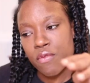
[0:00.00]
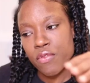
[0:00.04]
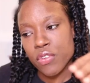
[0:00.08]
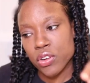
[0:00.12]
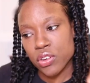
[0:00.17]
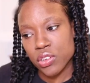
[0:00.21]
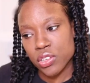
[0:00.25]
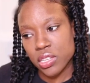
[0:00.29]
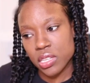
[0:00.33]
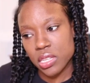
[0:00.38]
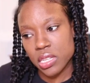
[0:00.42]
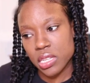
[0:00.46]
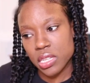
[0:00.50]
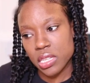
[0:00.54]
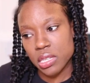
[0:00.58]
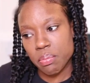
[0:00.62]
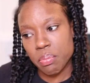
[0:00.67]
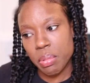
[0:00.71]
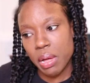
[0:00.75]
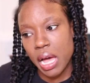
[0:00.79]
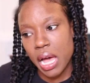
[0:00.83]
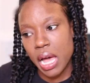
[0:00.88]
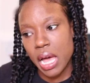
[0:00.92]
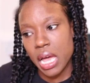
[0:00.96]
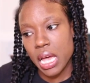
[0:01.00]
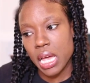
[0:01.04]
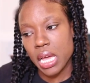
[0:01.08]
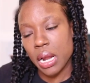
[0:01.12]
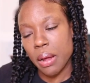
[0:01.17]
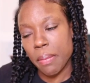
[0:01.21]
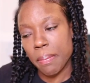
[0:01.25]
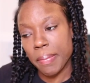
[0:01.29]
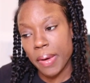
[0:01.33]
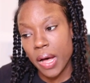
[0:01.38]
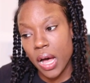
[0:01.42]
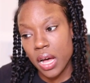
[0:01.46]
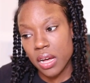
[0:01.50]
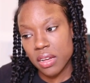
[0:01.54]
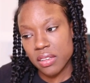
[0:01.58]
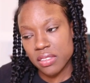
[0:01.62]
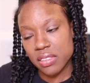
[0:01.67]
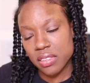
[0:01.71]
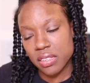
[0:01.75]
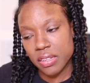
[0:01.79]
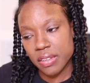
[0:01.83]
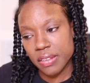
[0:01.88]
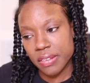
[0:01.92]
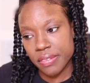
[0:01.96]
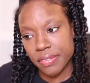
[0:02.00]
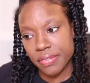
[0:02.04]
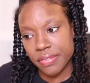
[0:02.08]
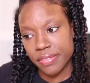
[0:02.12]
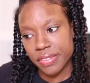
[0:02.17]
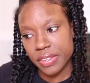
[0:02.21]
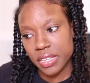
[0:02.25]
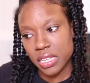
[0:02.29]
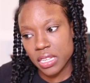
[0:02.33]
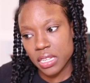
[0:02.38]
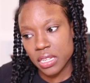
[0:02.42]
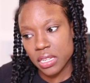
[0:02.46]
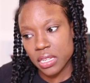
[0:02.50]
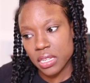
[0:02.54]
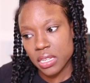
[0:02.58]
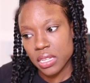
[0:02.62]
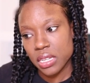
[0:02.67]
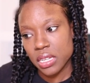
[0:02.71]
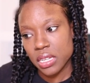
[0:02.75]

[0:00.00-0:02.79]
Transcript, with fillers: Versus buying a box of it